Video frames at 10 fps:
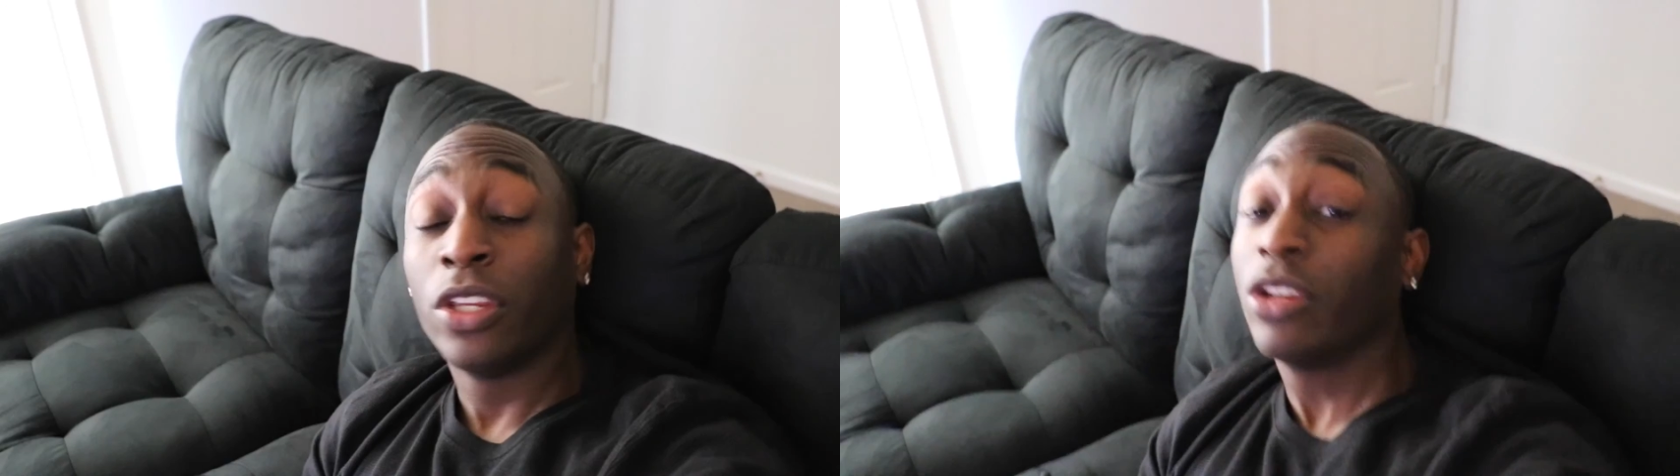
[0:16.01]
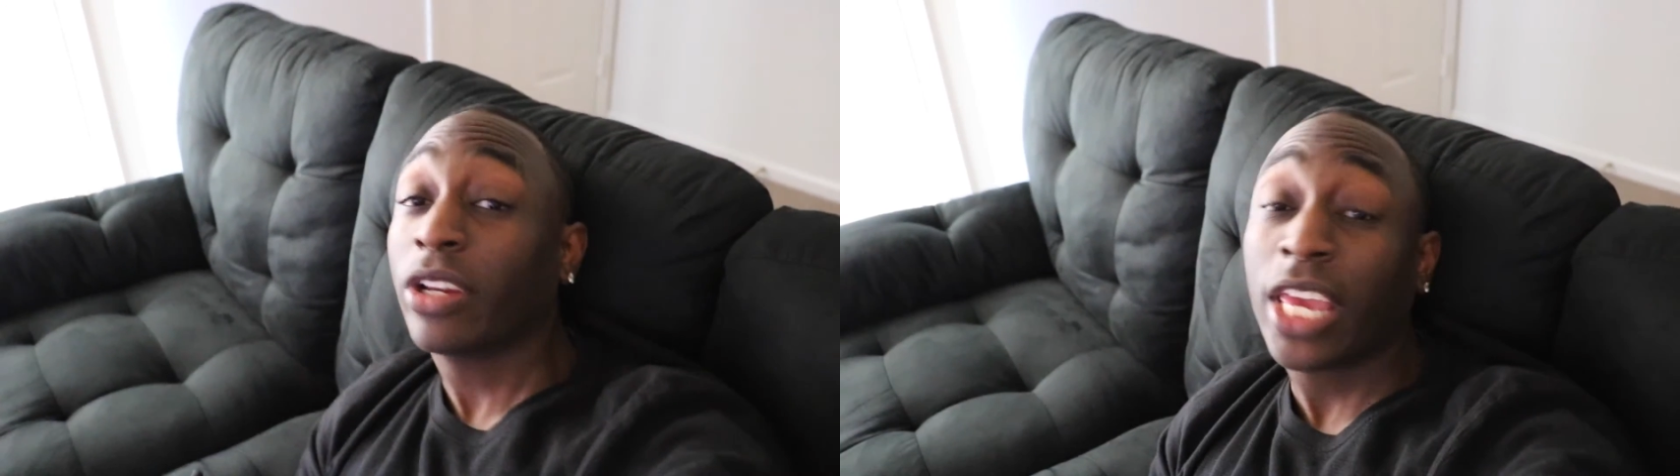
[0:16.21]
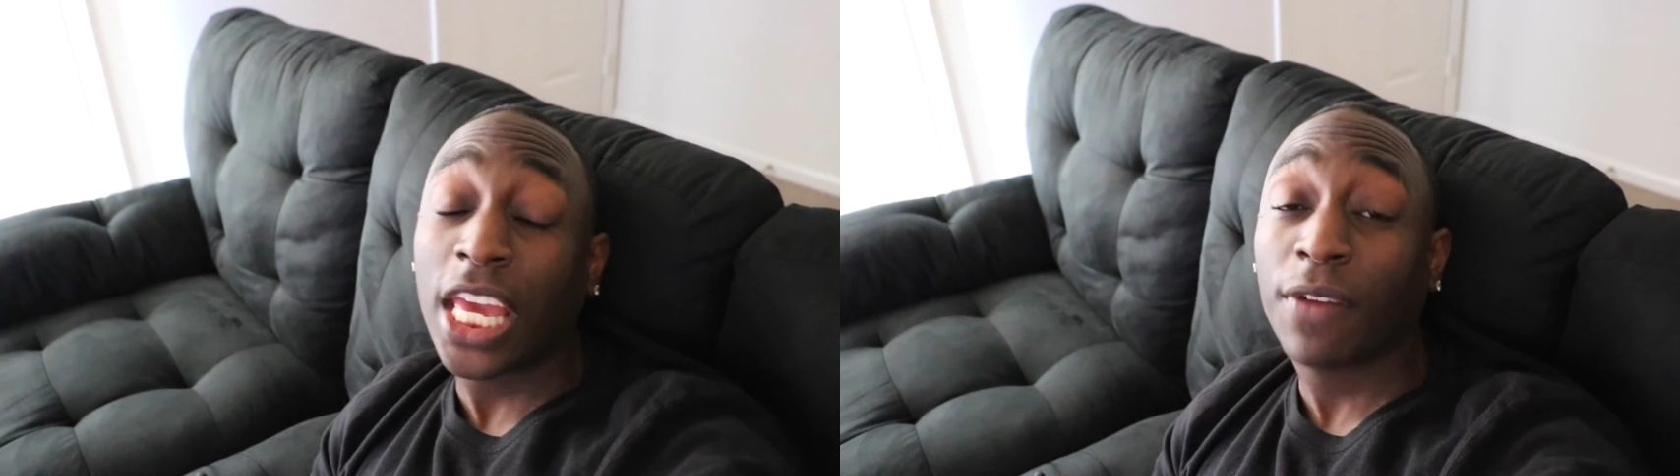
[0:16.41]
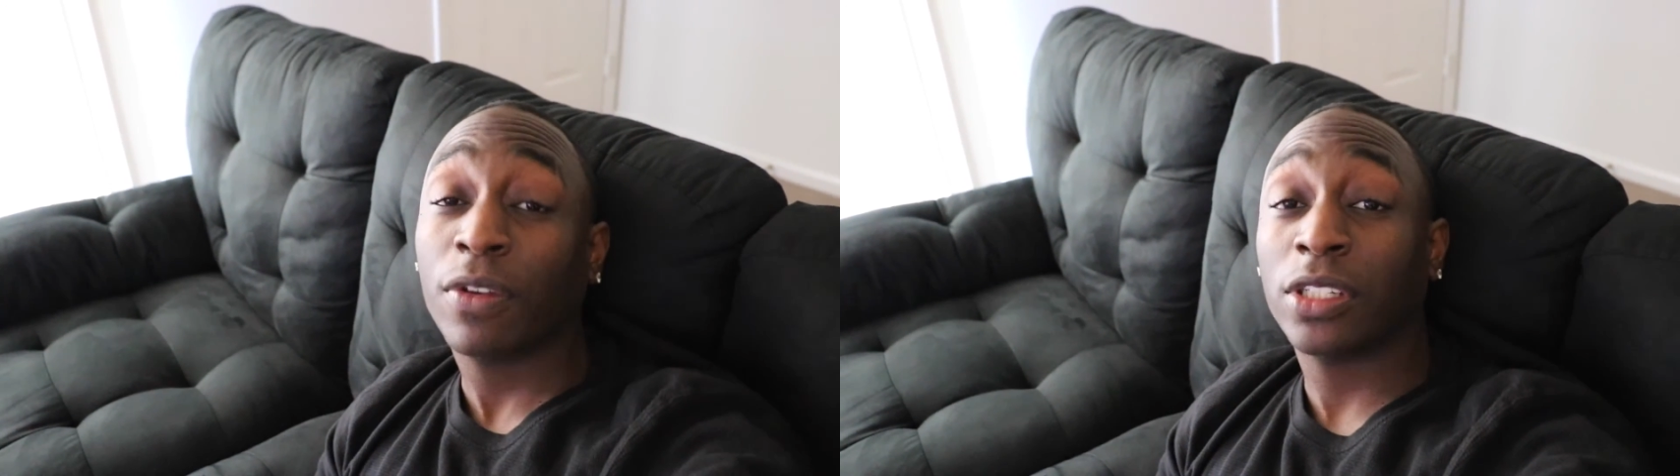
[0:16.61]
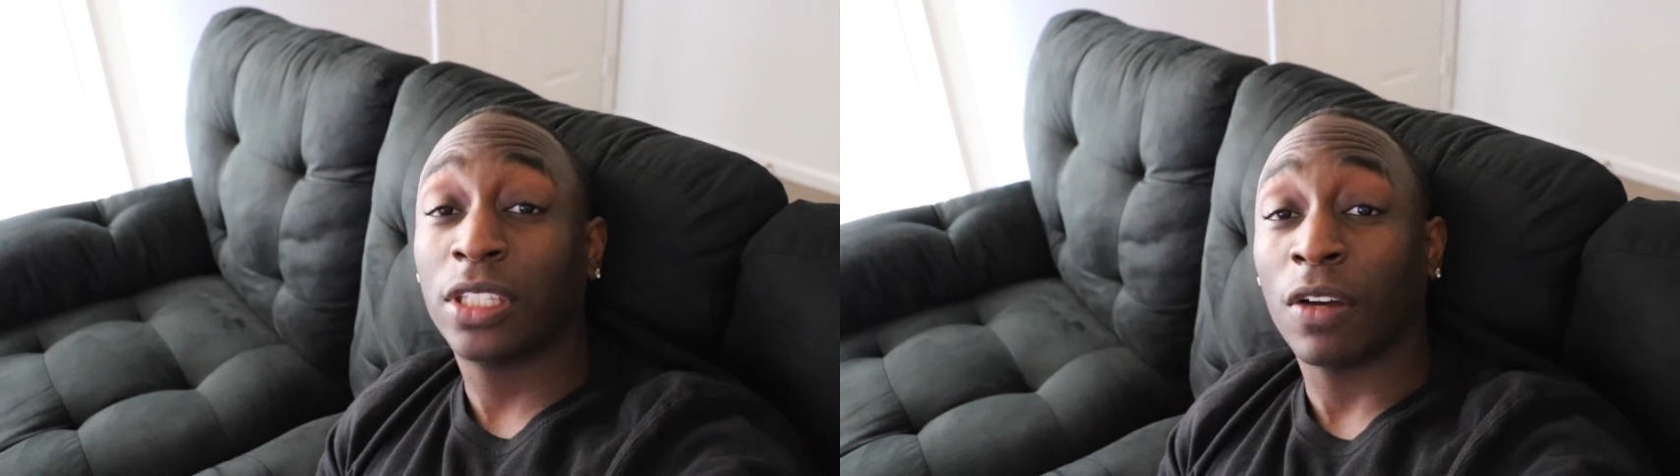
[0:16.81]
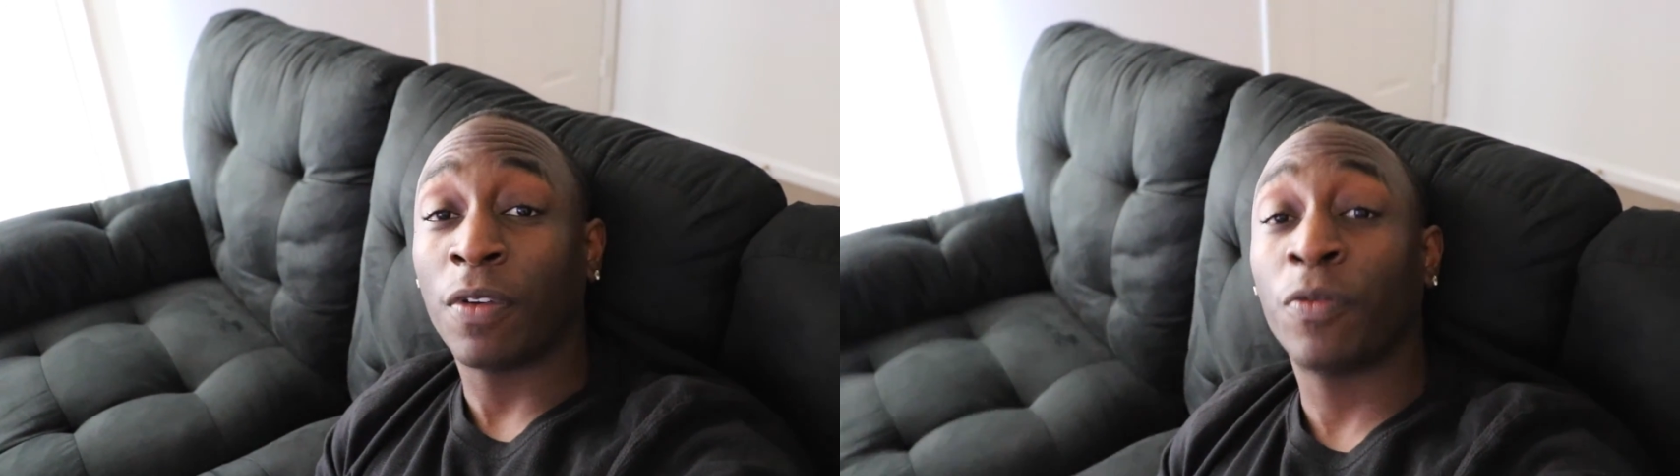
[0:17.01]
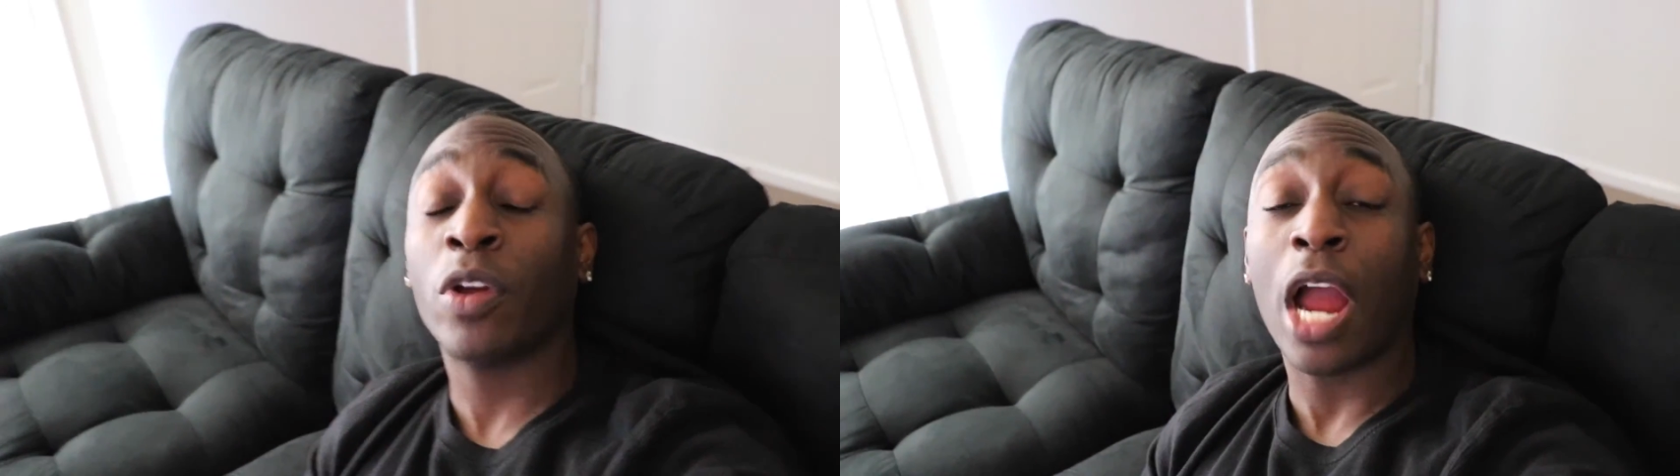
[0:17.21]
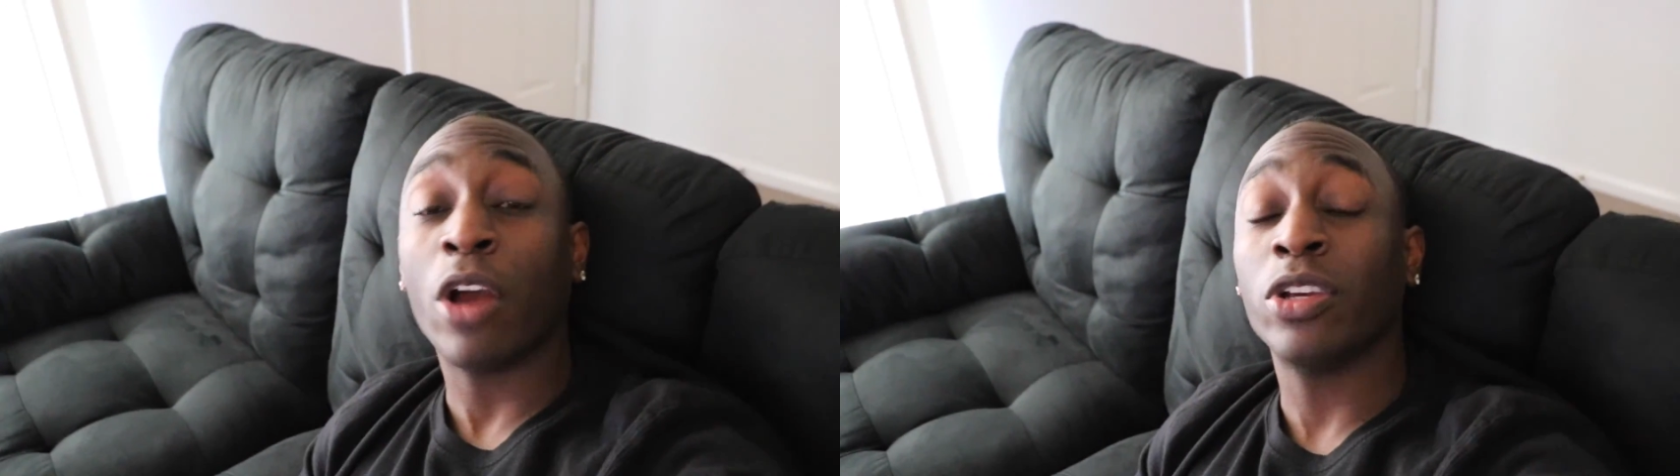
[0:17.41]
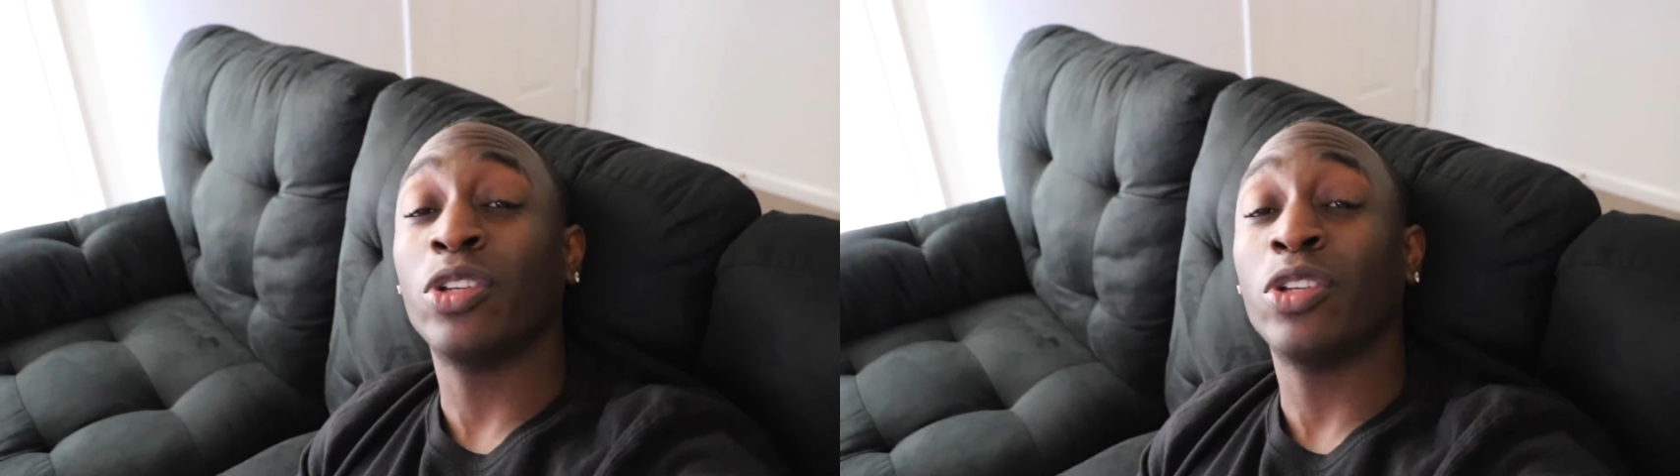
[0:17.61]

You're king of yourself. If you're out,